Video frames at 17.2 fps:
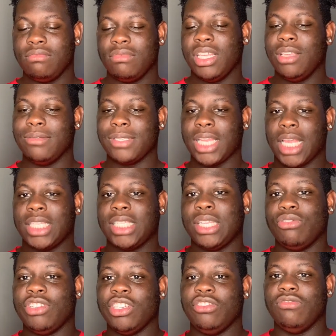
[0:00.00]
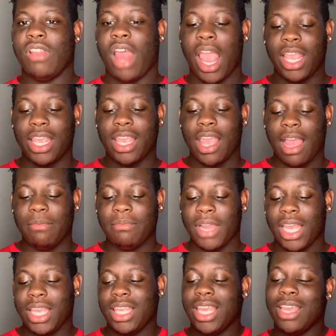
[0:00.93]
He's like, so did you like it? I'm
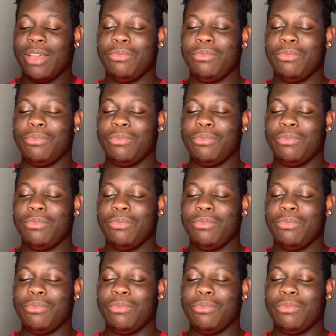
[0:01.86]
like, yeah,